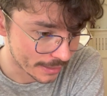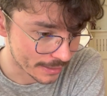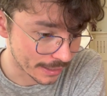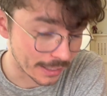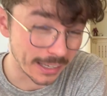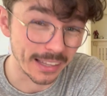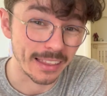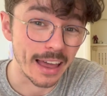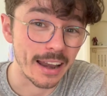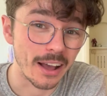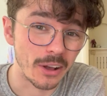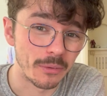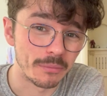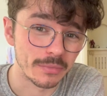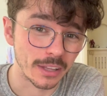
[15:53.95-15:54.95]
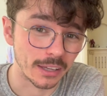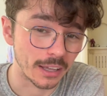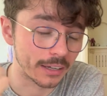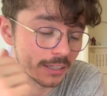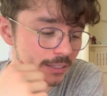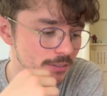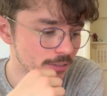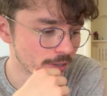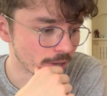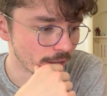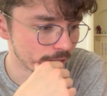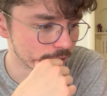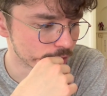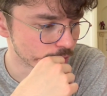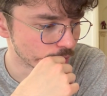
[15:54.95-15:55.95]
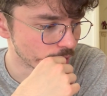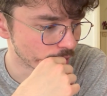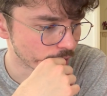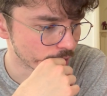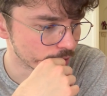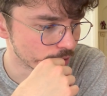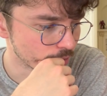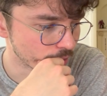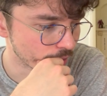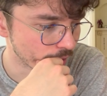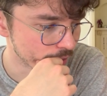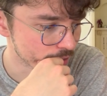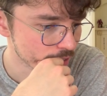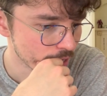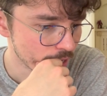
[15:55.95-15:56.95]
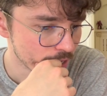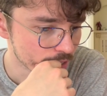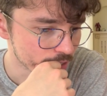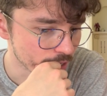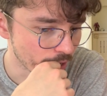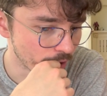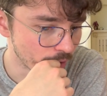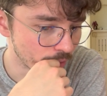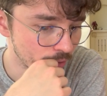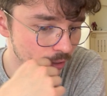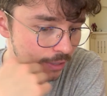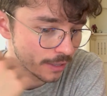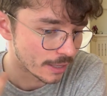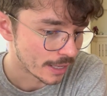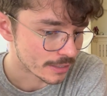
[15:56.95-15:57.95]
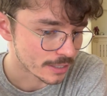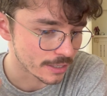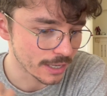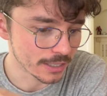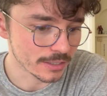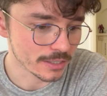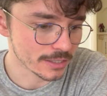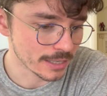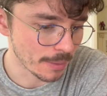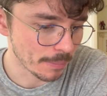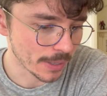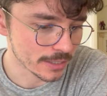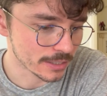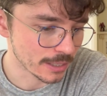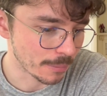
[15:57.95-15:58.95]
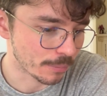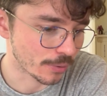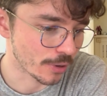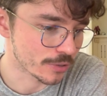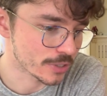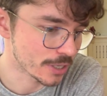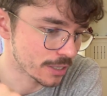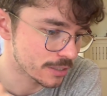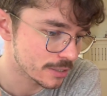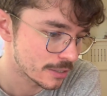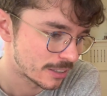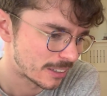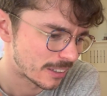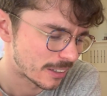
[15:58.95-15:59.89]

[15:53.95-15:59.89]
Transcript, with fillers: clear that out. Like I need to work on new things. So it's a step-by-step process.